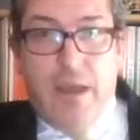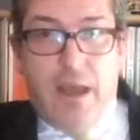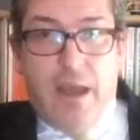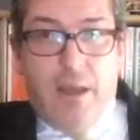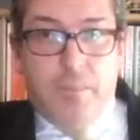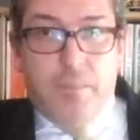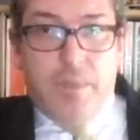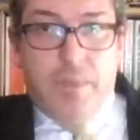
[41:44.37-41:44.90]

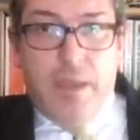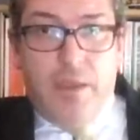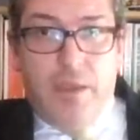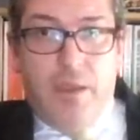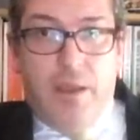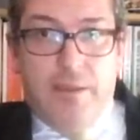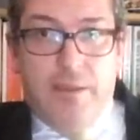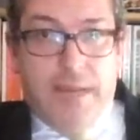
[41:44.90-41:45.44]
Um,
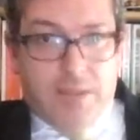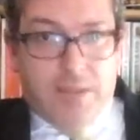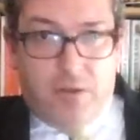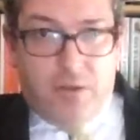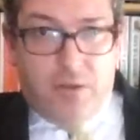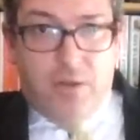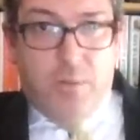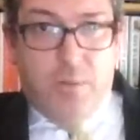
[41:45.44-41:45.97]
that's
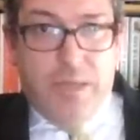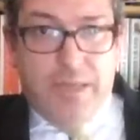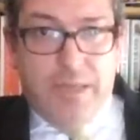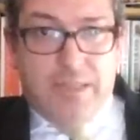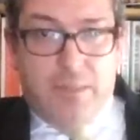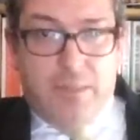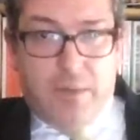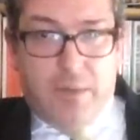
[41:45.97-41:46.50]
not going to be
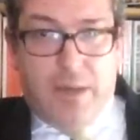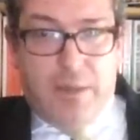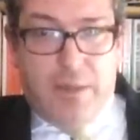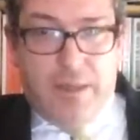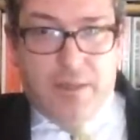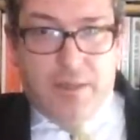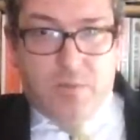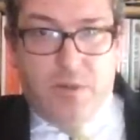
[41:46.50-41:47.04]
easy, but I
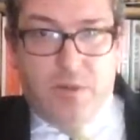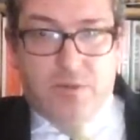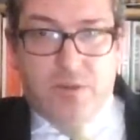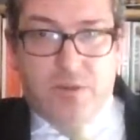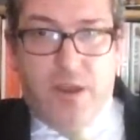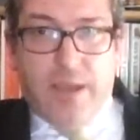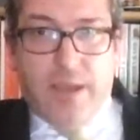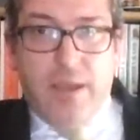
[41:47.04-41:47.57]
think it's worth
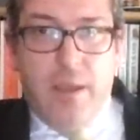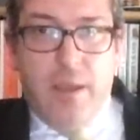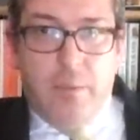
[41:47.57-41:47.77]
trying.